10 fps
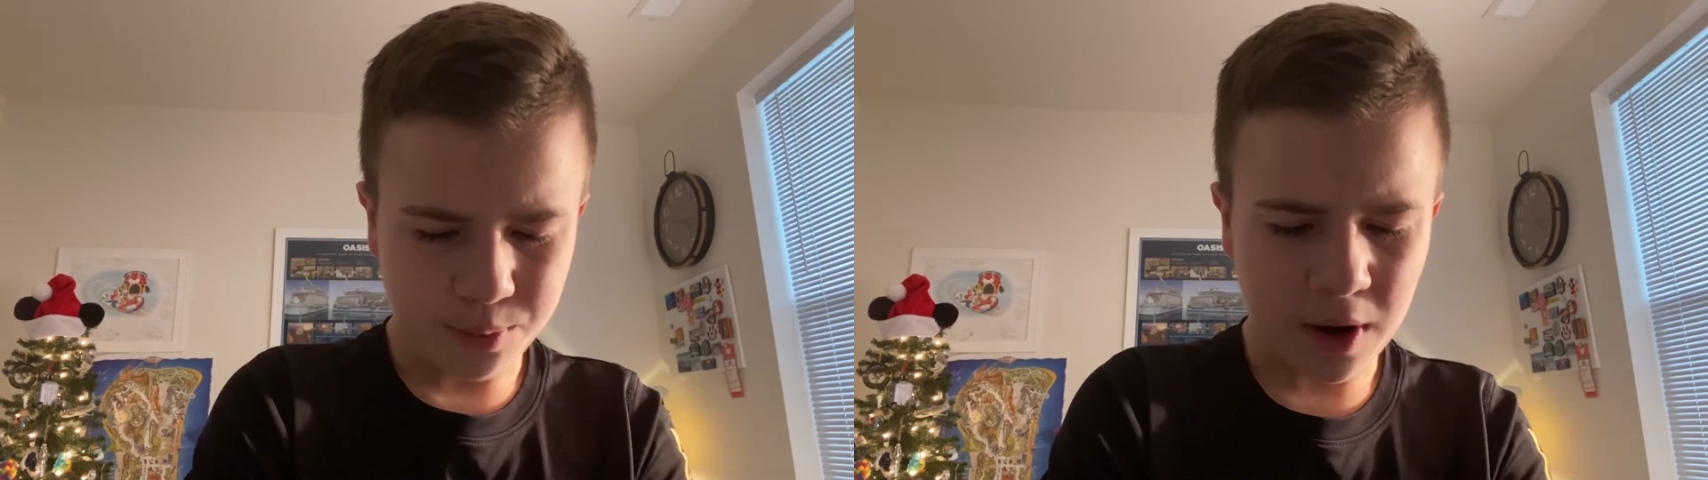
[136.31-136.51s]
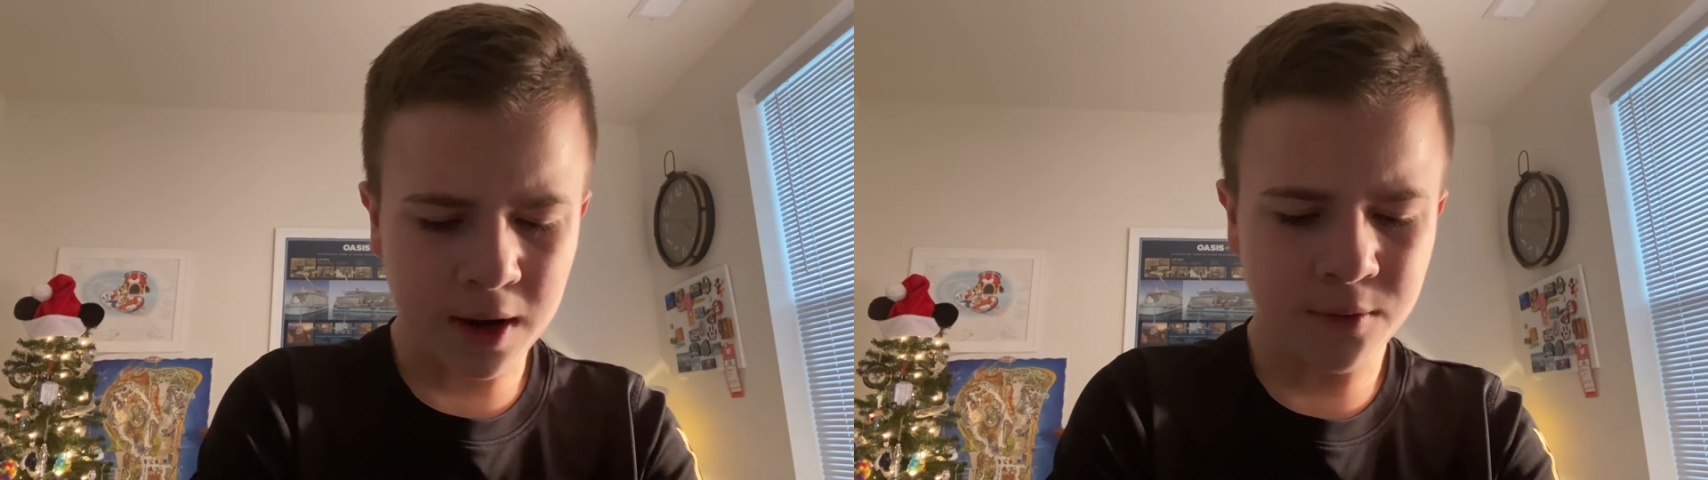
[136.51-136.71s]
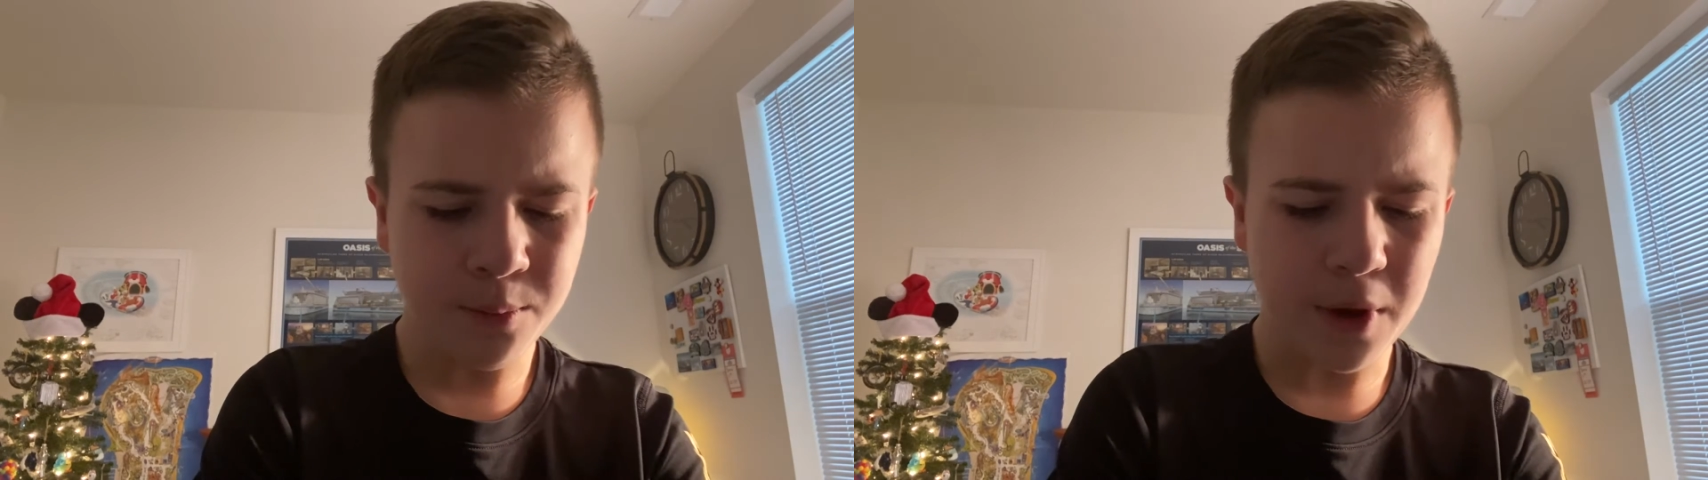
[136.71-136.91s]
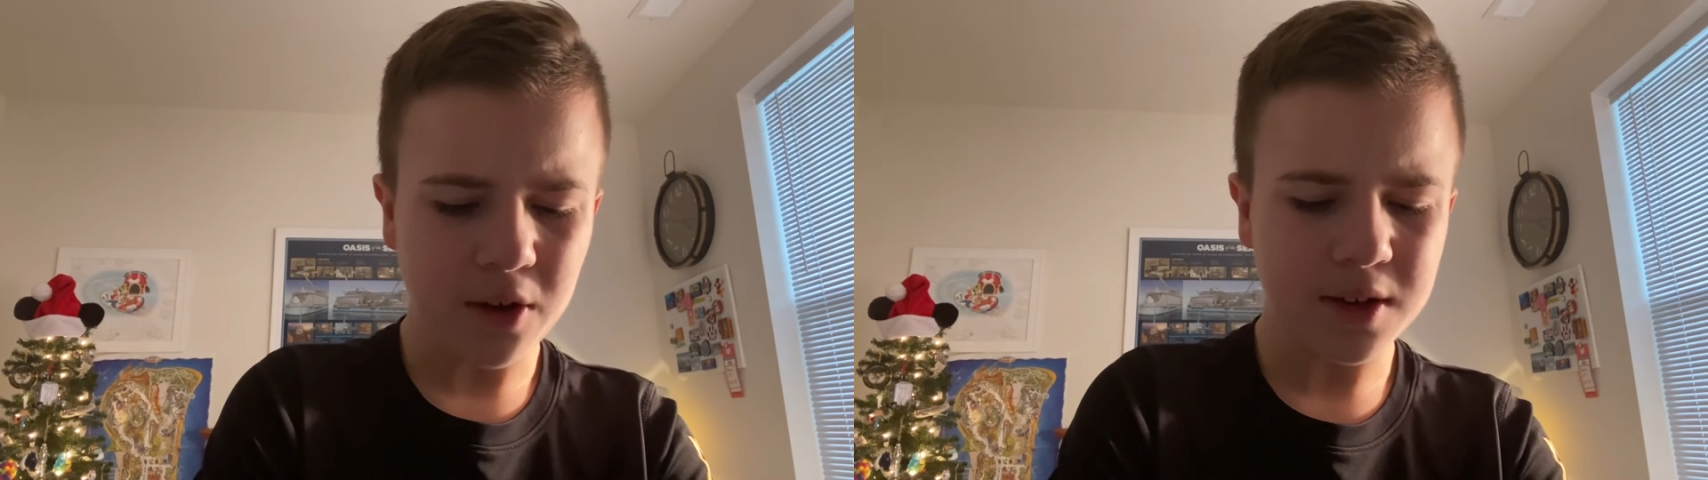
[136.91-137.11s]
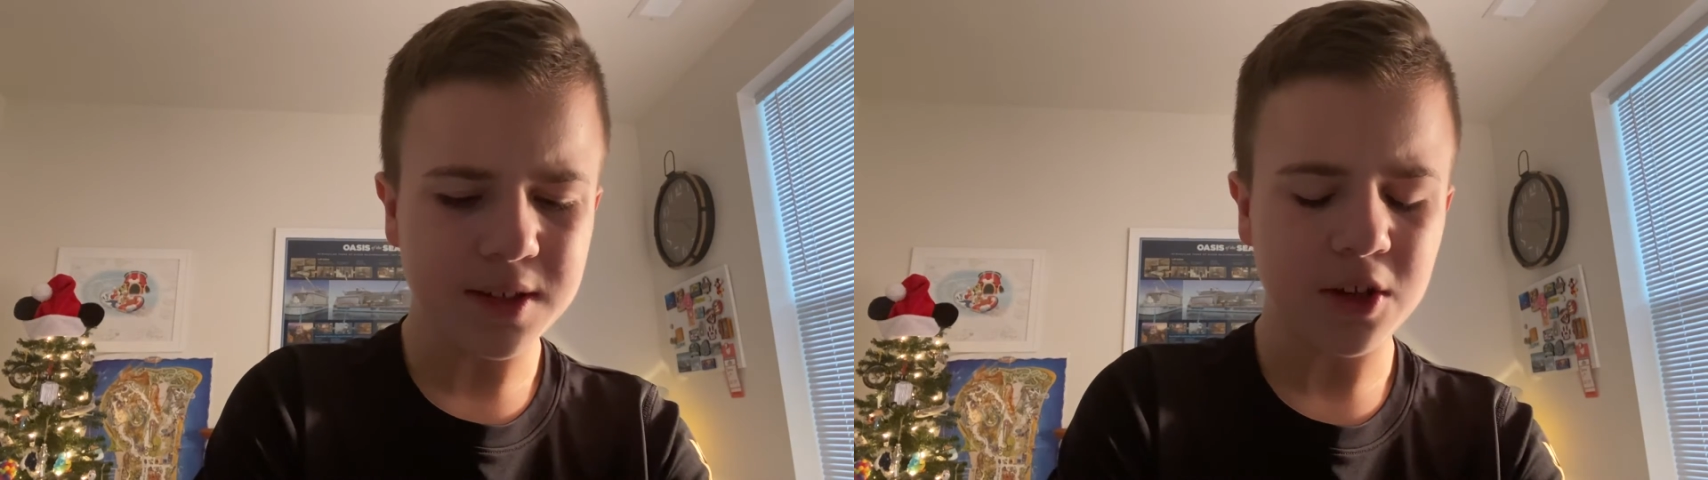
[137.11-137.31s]
Pride of
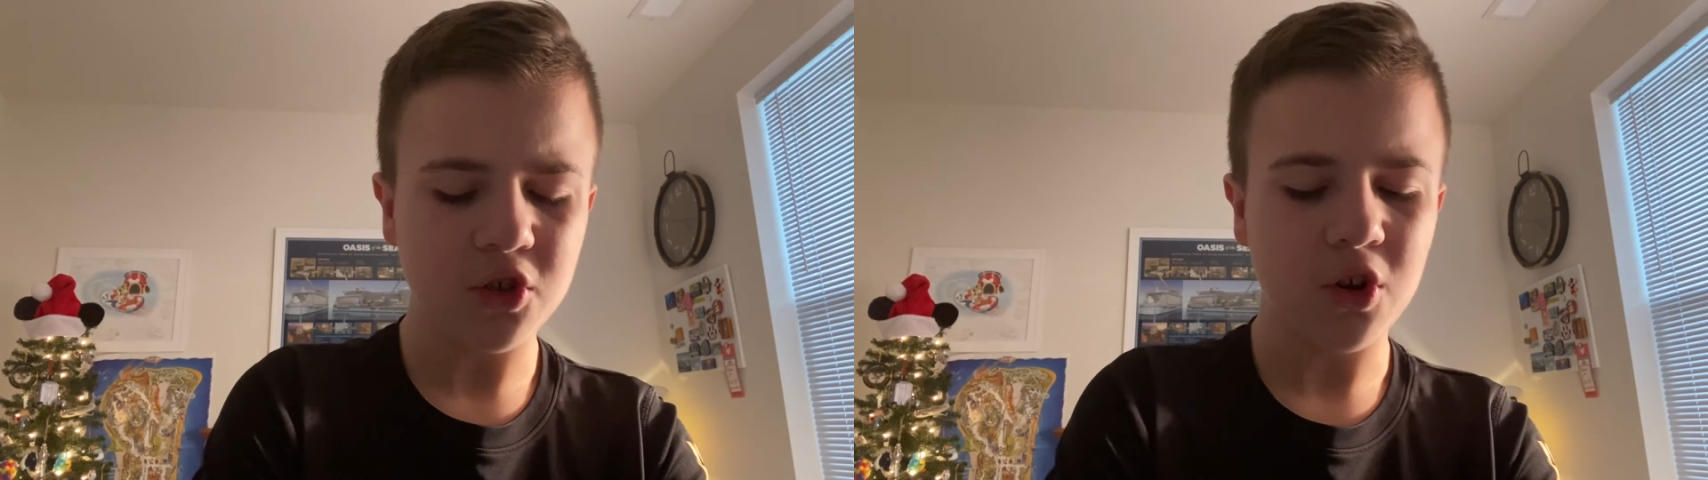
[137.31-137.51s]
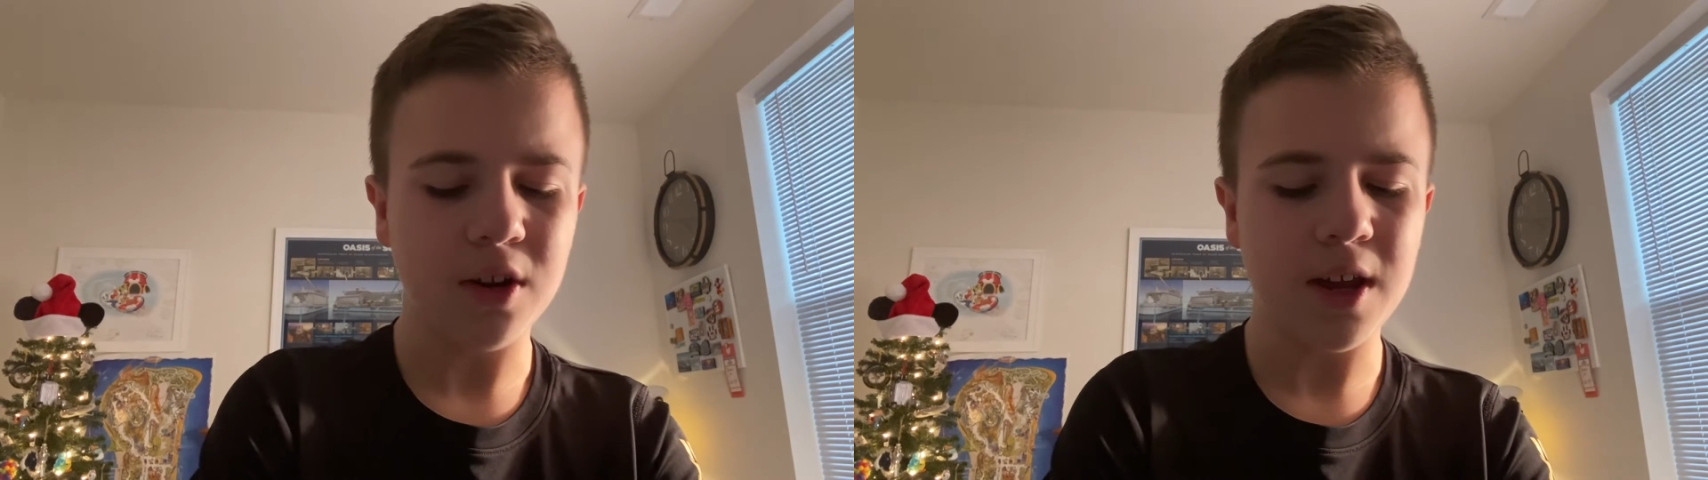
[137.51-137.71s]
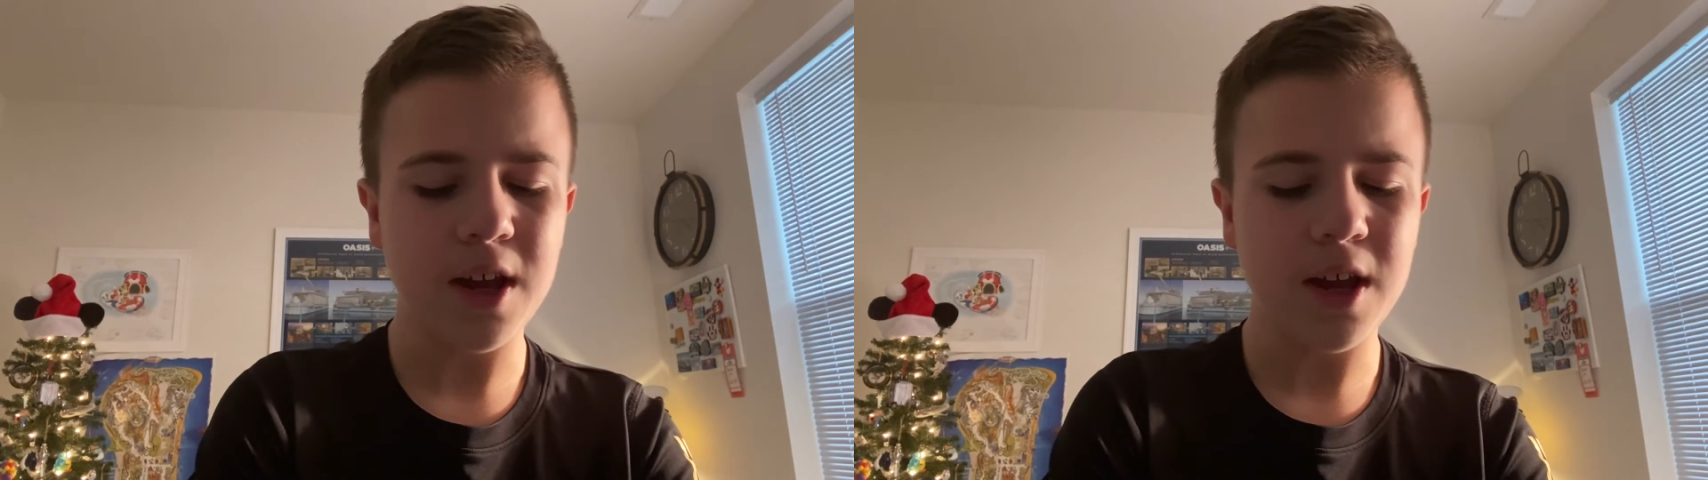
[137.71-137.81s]
America sails on